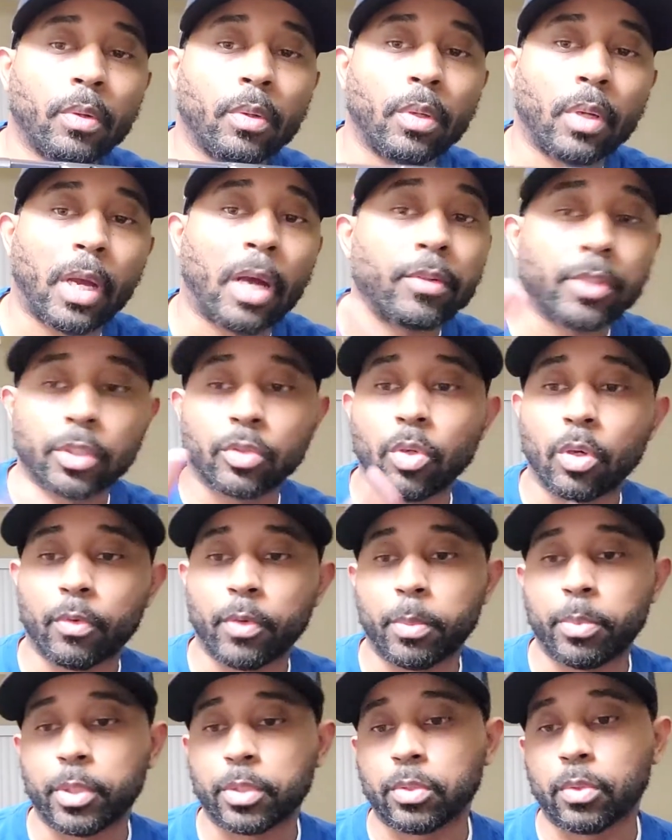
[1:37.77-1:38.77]
I'll just go over the
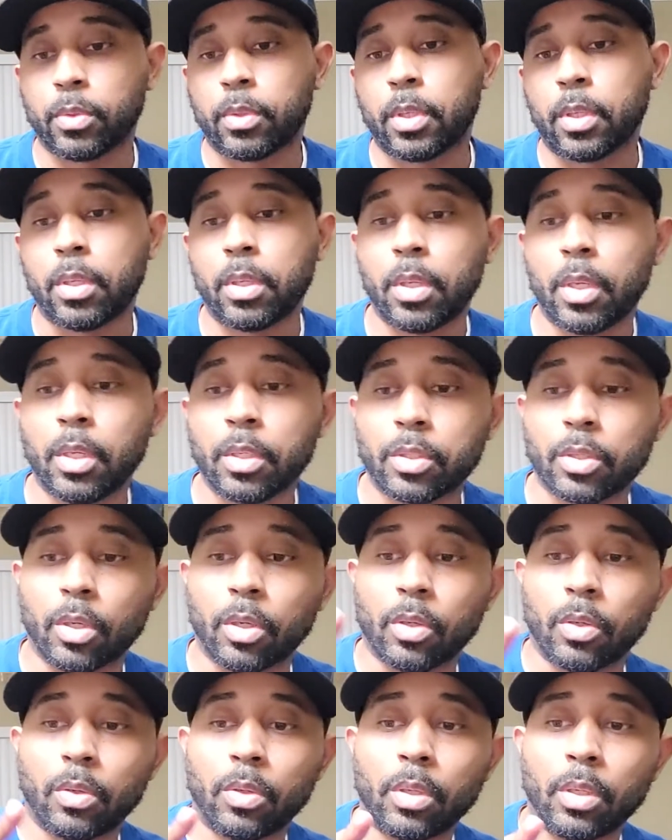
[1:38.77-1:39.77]
pistol.
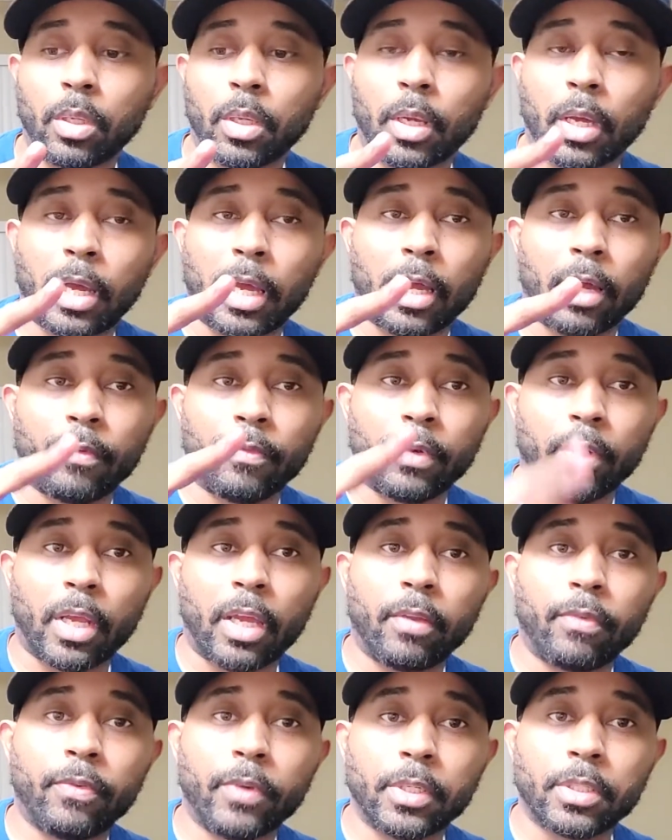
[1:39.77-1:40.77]
So I have
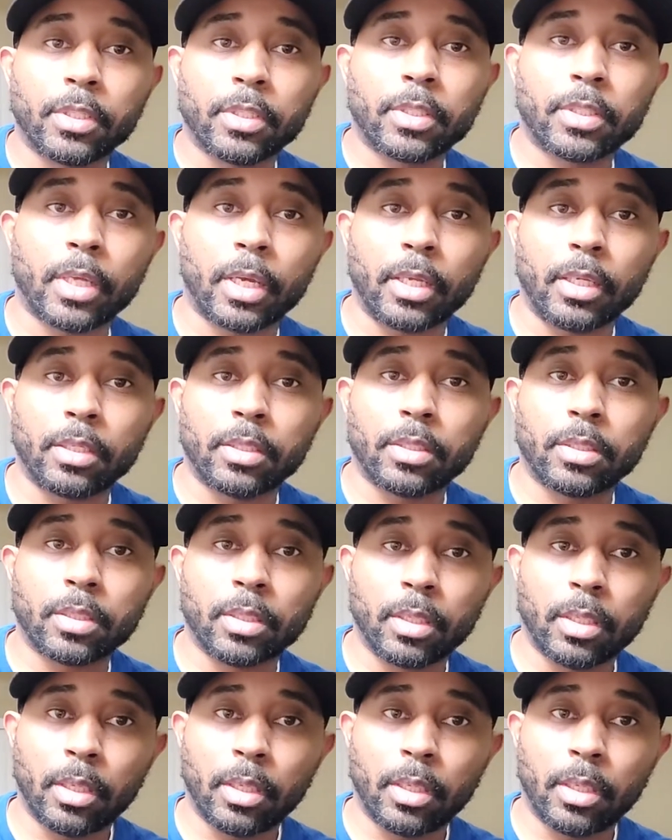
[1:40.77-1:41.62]
night vision sights.